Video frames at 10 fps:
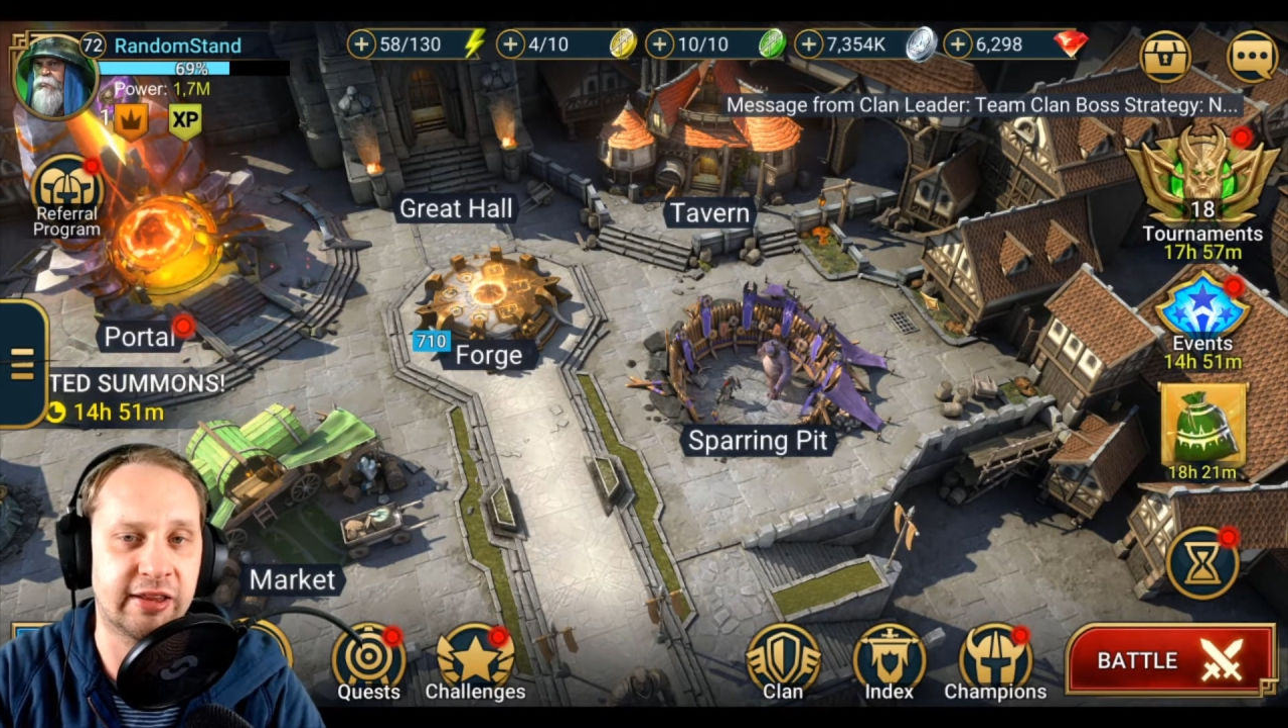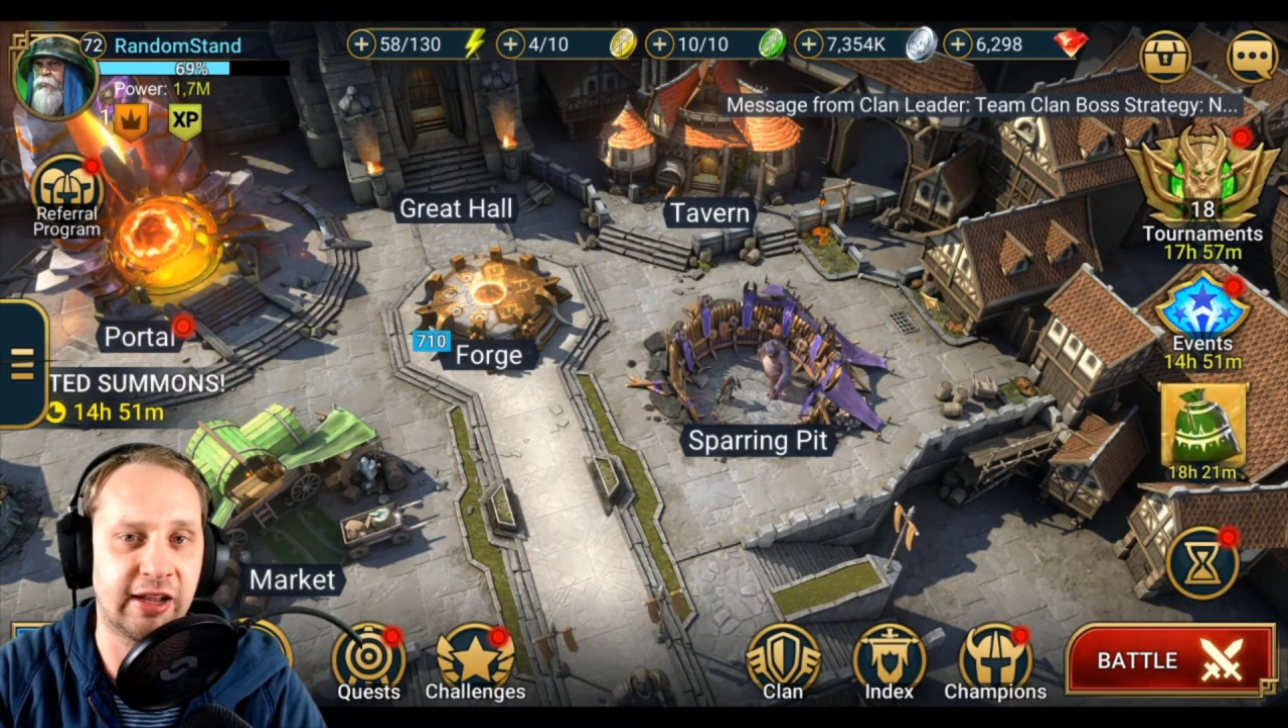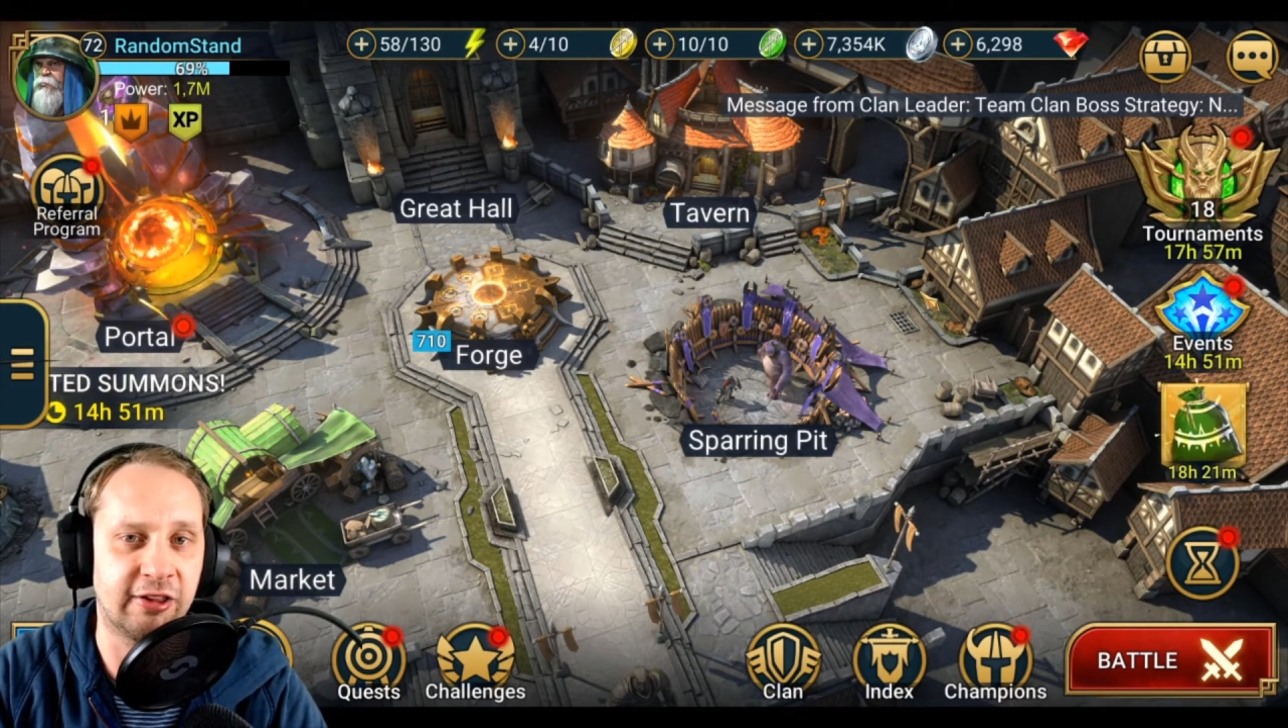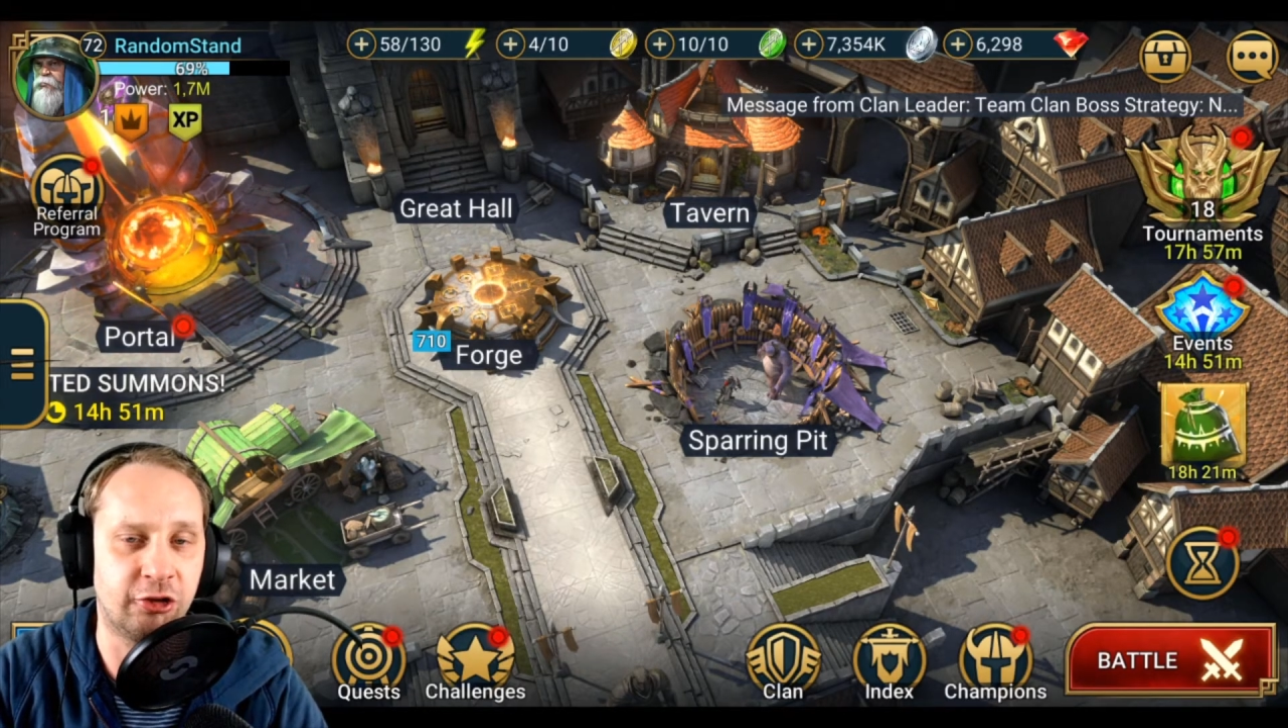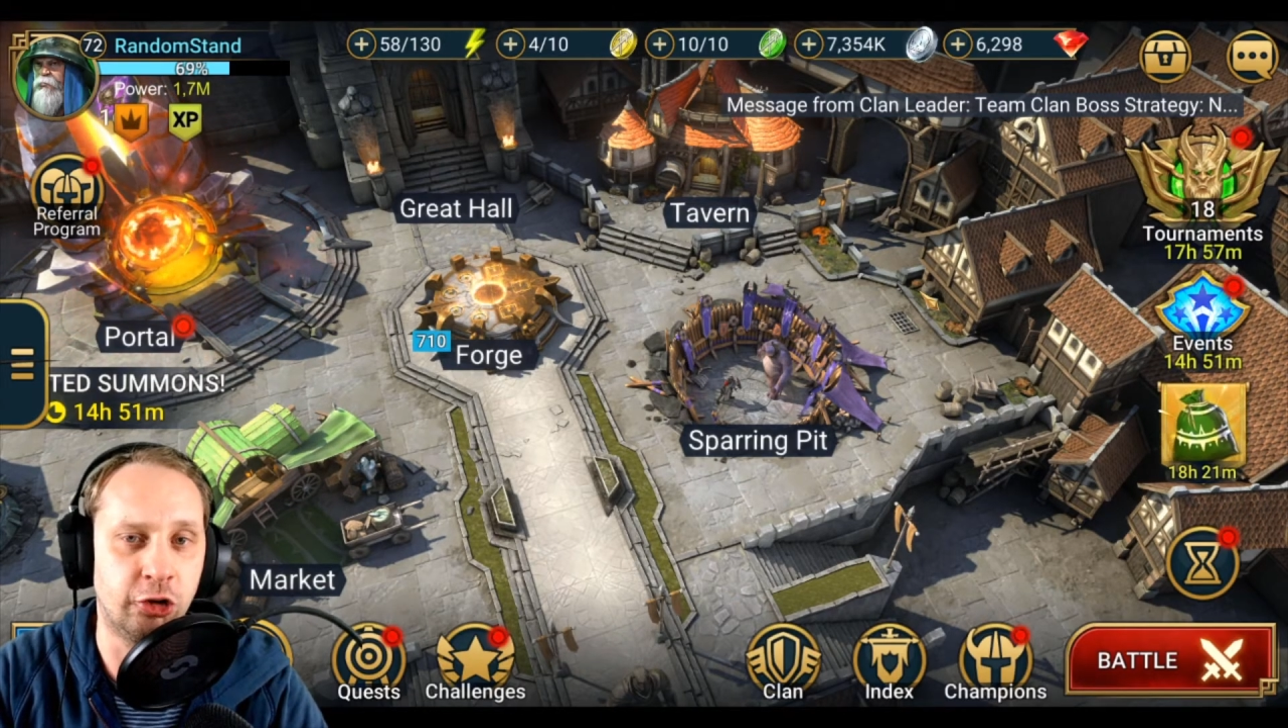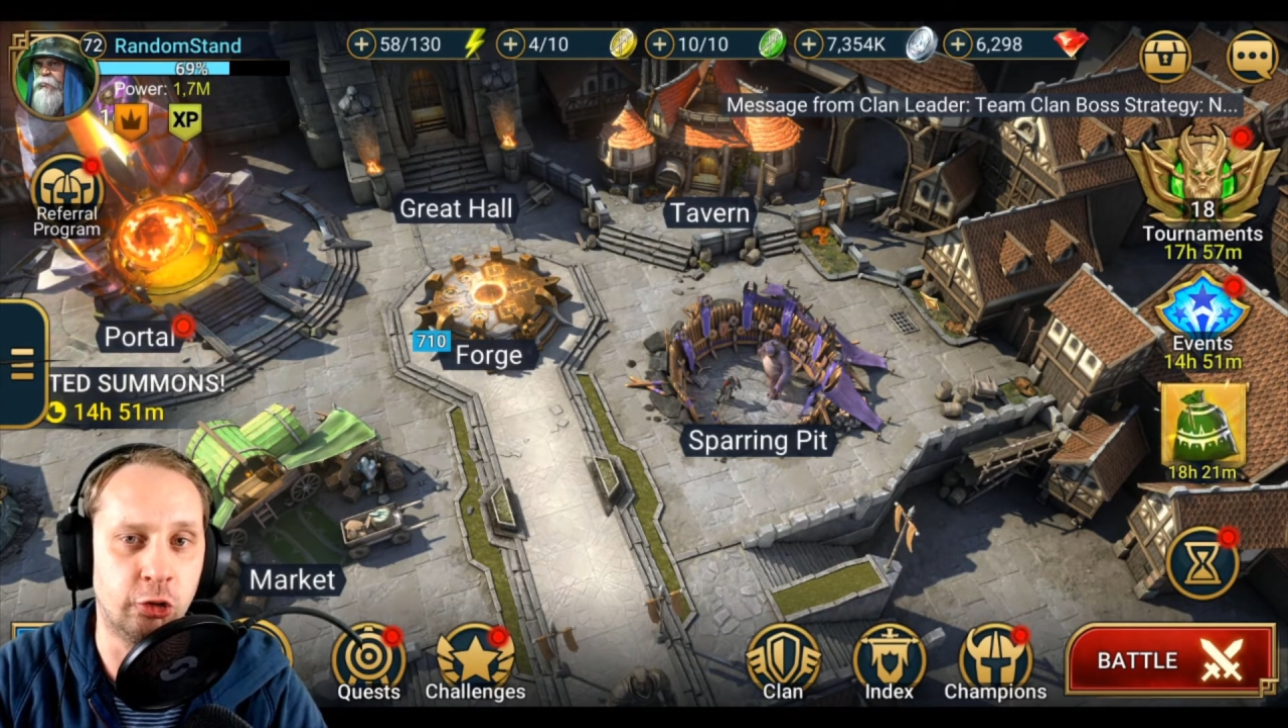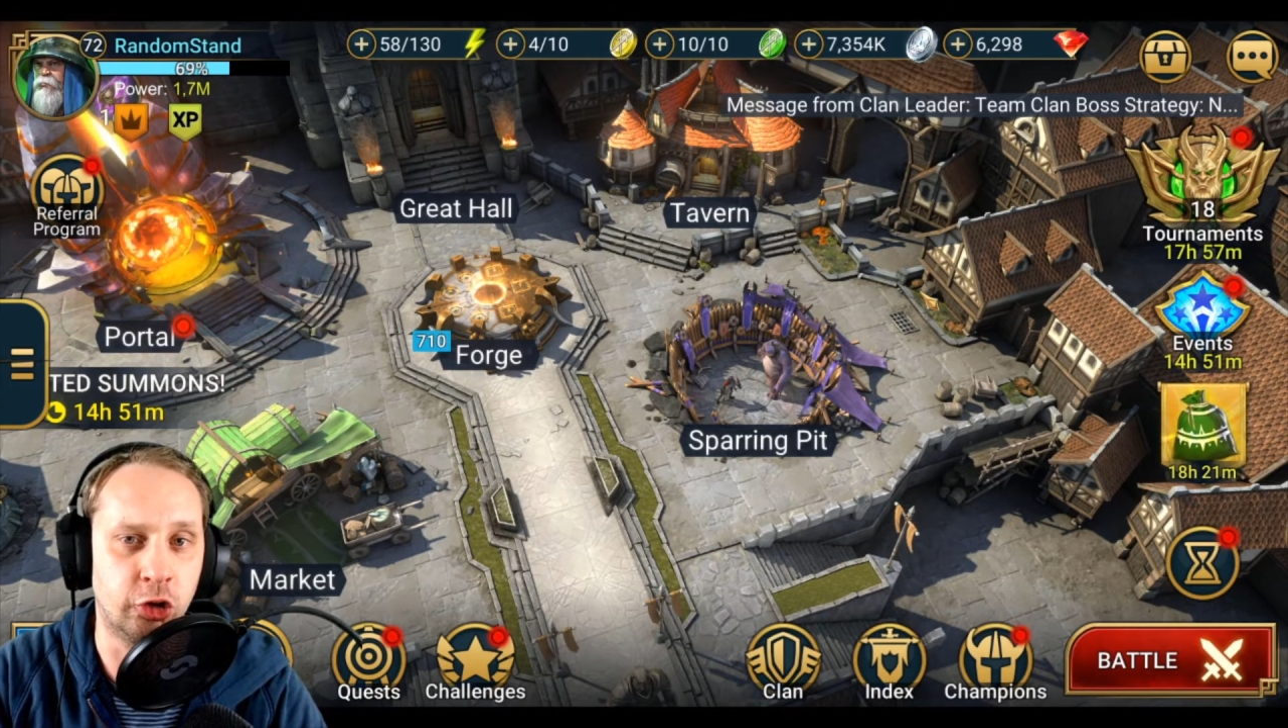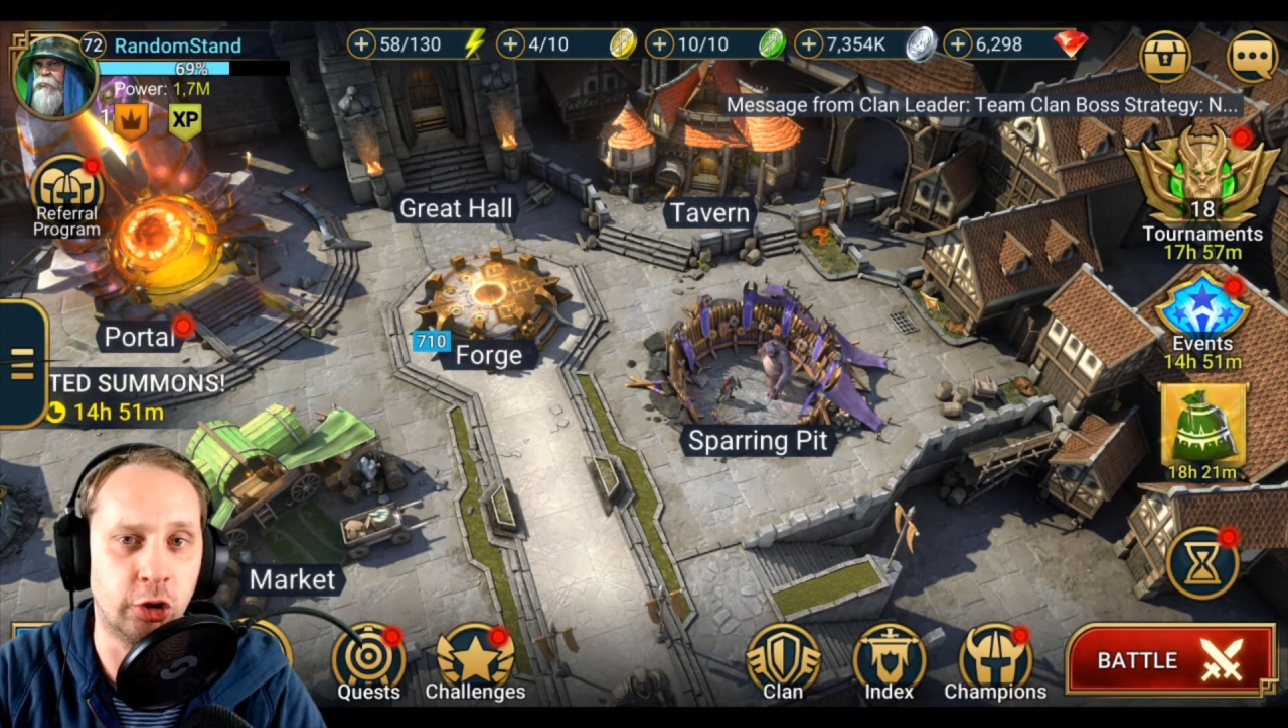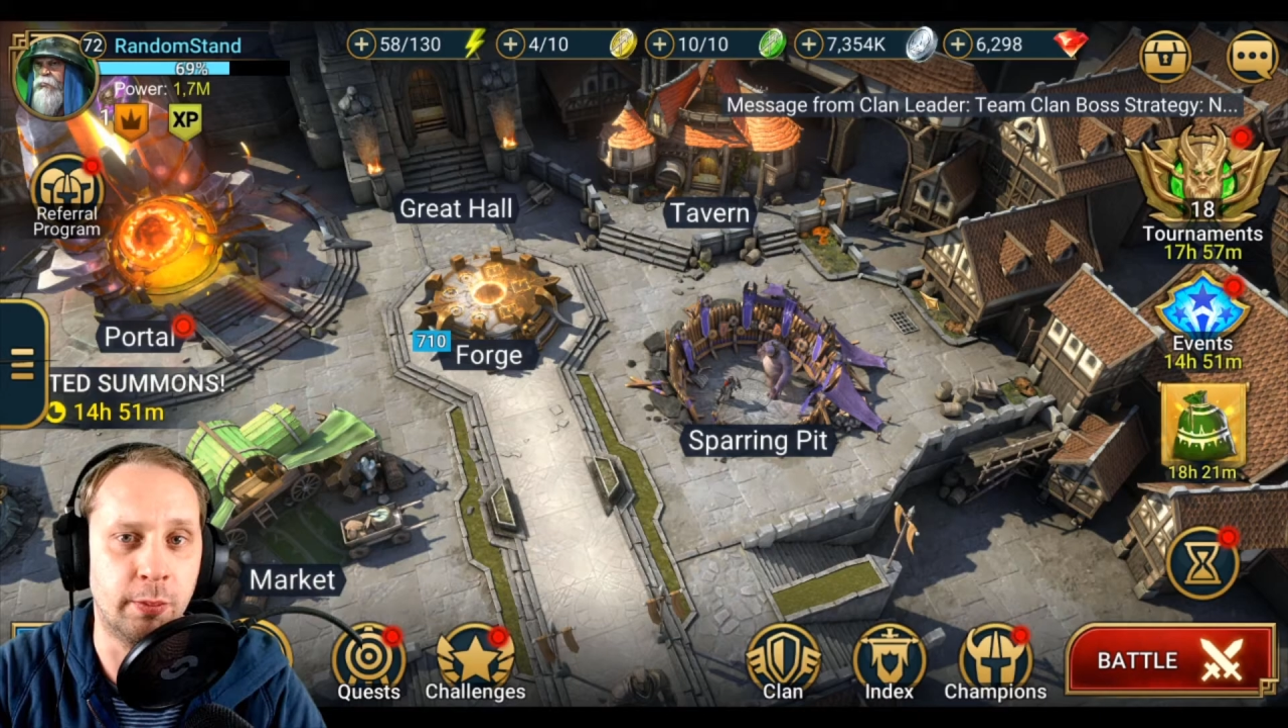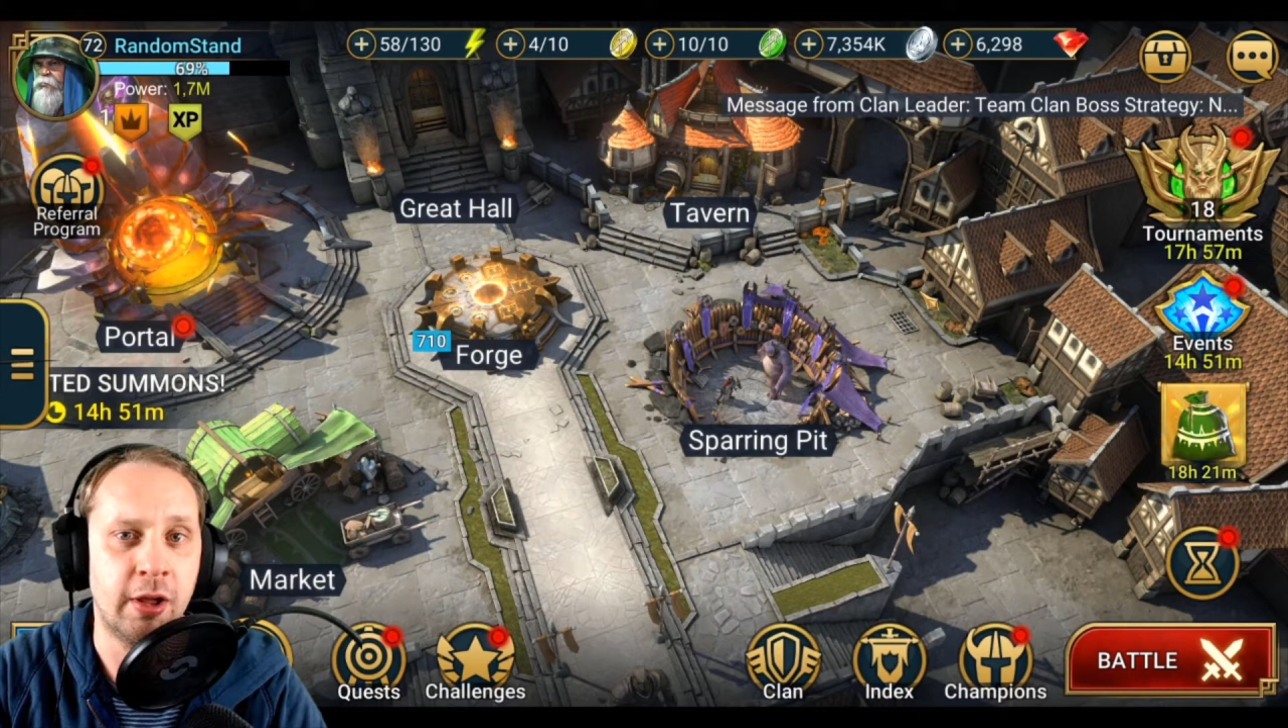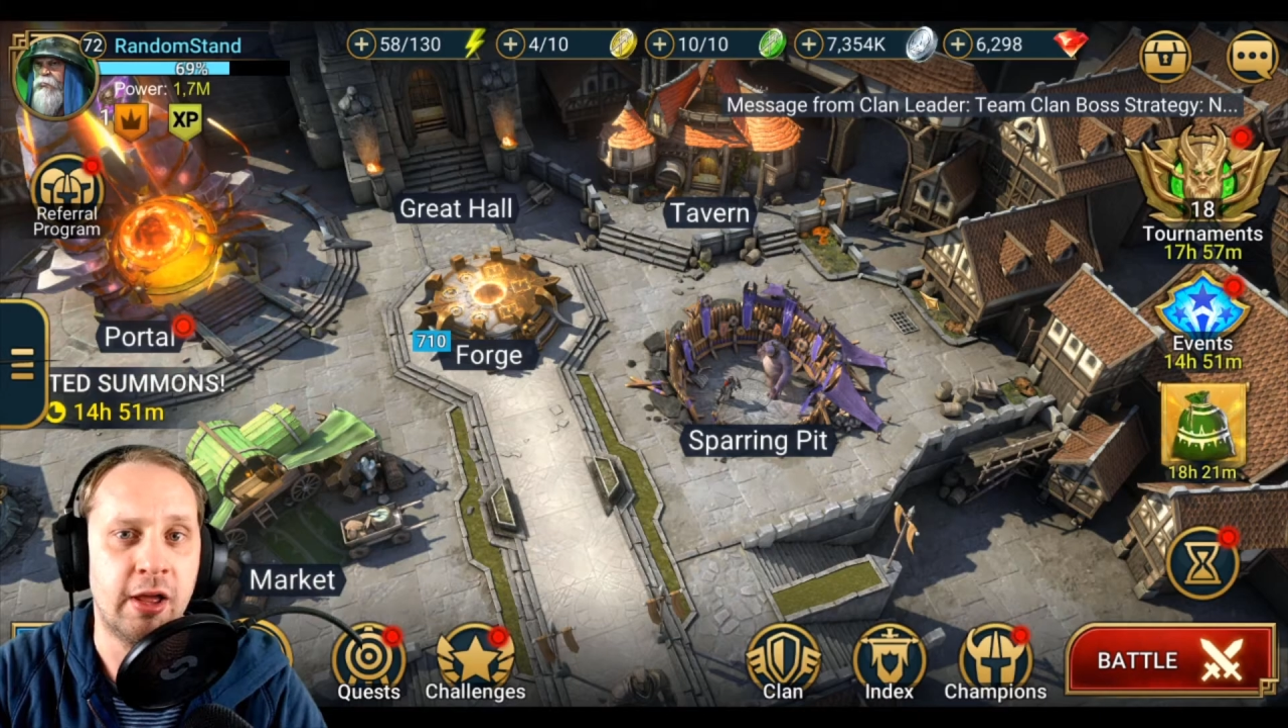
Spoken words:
tells YouTube